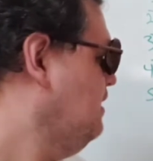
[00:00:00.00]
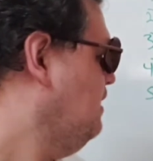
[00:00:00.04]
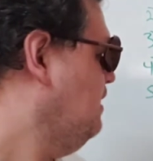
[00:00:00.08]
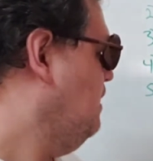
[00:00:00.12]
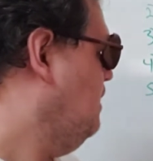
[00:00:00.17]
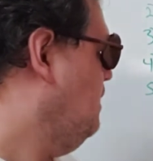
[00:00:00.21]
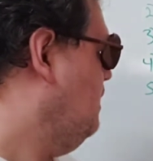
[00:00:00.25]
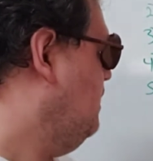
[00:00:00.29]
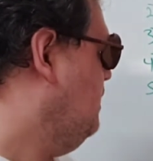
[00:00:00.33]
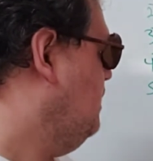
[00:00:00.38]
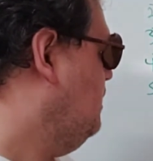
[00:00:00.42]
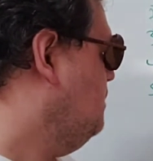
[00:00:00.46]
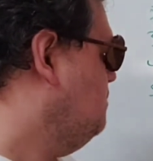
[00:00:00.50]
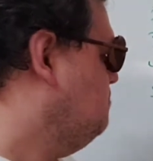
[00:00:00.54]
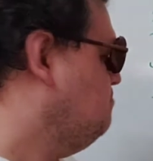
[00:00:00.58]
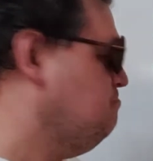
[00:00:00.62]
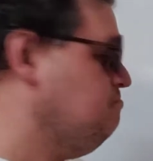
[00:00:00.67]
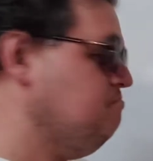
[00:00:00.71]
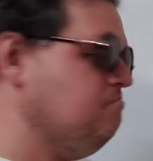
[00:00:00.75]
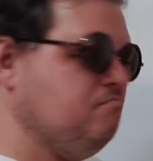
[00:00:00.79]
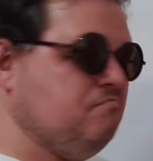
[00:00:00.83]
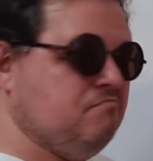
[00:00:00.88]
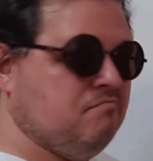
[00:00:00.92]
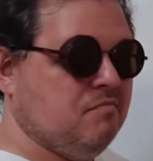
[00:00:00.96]

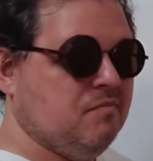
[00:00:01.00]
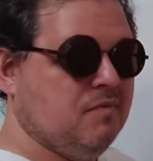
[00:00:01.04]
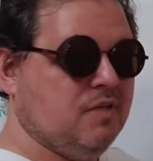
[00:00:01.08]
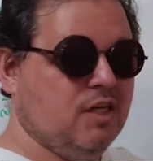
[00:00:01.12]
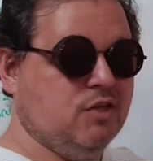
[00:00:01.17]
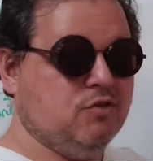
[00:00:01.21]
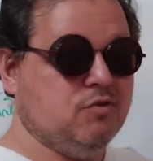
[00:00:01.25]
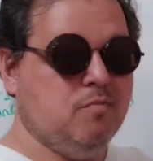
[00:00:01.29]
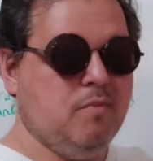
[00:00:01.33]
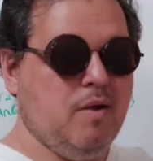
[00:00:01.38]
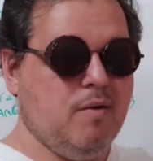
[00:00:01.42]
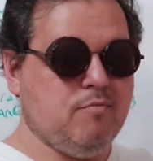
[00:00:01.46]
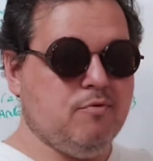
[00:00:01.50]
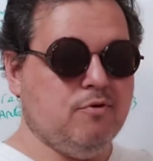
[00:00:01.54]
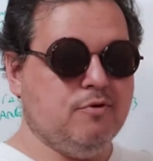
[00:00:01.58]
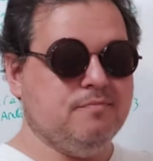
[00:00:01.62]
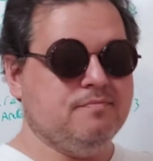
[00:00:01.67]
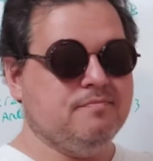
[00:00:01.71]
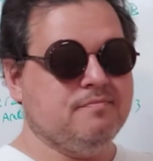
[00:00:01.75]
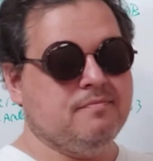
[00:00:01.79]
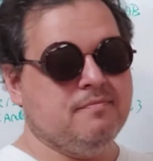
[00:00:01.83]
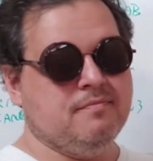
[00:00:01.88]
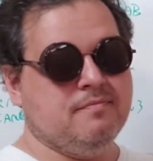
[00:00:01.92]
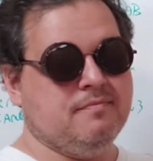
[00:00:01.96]
Because remember,
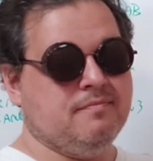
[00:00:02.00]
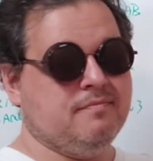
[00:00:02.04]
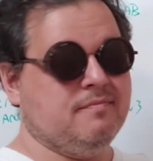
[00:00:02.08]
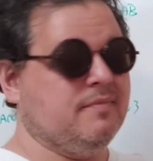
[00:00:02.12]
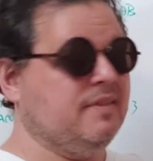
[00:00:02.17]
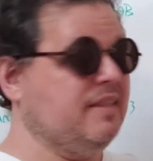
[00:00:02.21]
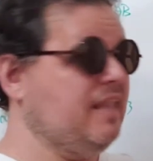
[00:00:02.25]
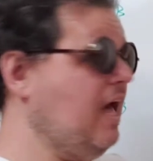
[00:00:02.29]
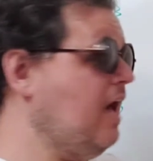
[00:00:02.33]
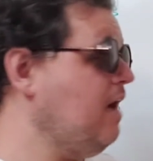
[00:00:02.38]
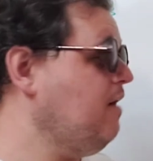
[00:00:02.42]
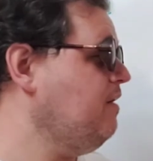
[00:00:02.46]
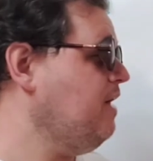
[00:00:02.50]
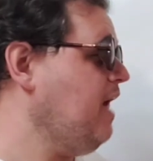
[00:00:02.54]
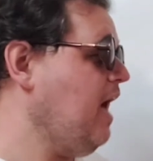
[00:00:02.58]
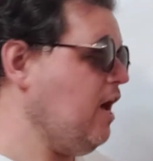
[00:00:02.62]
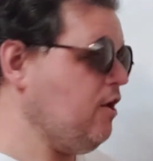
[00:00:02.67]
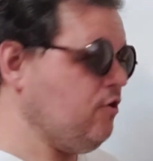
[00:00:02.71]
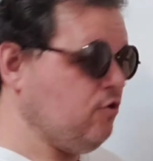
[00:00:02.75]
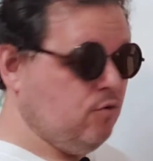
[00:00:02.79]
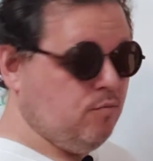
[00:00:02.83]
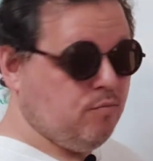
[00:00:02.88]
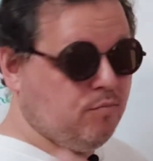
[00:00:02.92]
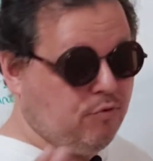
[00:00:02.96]
Now,
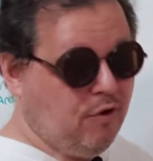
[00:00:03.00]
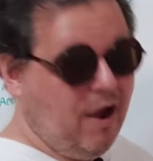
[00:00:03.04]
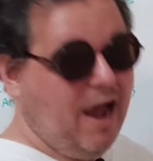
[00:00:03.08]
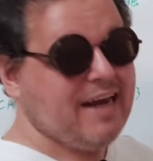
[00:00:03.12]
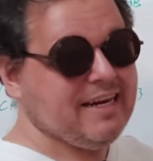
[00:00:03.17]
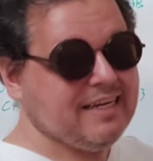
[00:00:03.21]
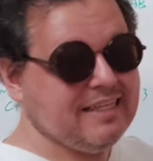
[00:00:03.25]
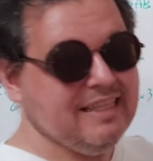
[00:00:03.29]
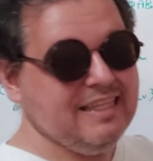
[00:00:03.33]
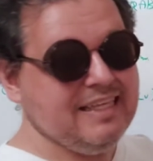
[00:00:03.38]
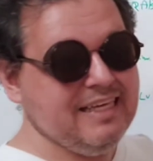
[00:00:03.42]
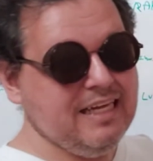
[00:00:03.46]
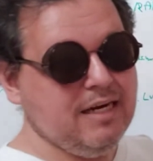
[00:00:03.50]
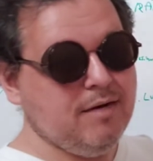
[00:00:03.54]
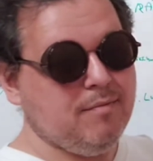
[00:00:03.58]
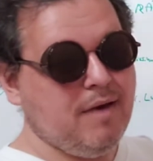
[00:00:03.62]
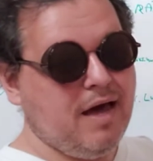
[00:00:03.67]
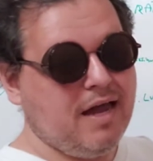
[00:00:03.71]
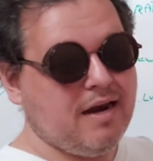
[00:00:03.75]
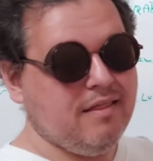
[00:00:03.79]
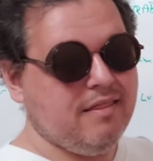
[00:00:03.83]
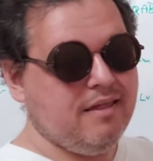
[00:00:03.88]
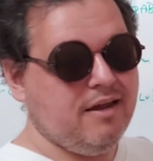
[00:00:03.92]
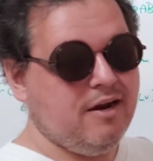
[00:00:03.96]
how do you practically get him out of